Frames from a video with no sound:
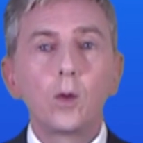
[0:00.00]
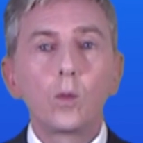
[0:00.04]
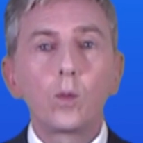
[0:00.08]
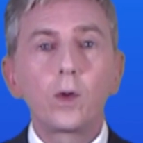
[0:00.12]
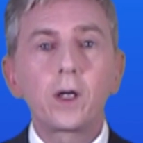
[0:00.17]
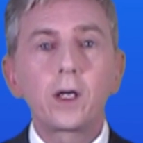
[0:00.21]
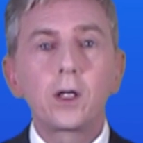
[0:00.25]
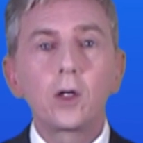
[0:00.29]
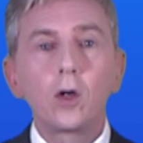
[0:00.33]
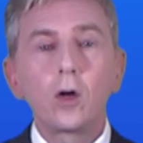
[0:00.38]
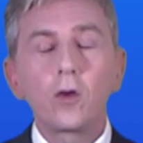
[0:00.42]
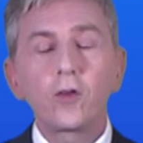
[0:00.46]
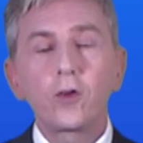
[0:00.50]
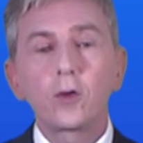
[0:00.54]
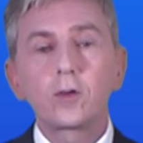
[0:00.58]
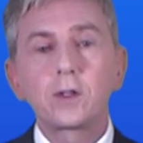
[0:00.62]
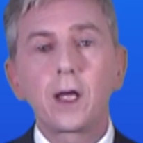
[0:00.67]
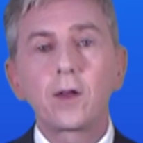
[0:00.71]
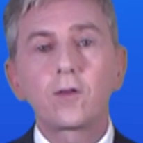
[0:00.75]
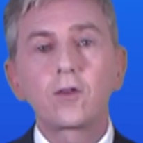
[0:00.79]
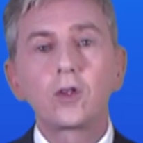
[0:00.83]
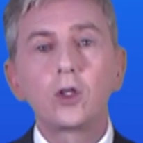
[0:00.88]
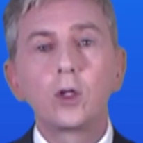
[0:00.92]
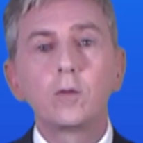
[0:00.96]
We can also
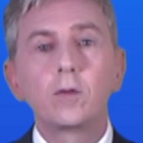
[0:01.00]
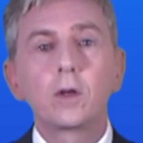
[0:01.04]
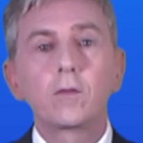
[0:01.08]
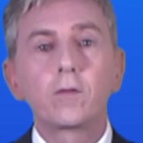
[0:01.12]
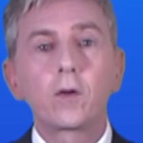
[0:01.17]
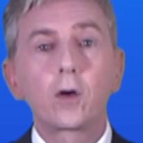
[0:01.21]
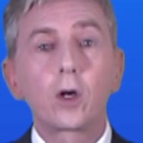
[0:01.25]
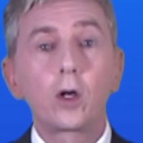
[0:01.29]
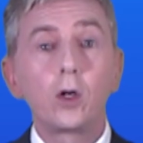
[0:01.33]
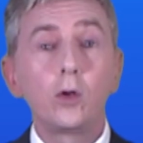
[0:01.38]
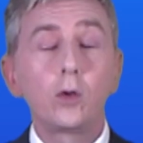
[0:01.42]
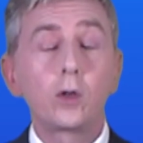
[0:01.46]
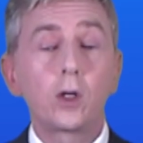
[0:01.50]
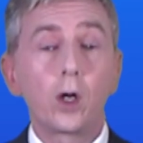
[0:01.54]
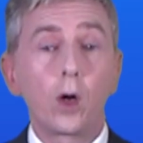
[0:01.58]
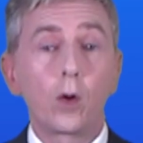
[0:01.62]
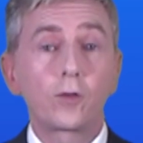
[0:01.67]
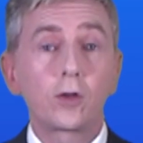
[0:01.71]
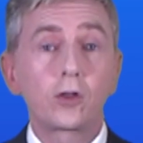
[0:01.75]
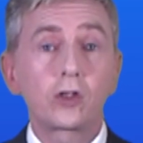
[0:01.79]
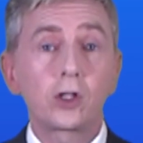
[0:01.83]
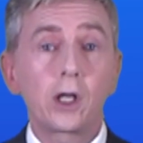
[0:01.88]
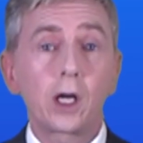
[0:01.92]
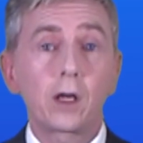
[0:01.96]
test urine for glucose
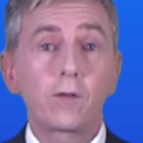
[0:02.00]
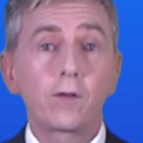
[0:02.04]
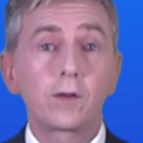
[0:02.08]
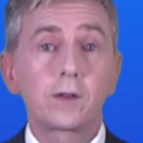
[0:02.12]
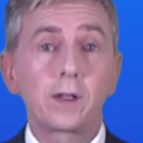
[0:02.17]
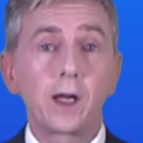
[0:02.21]
to check for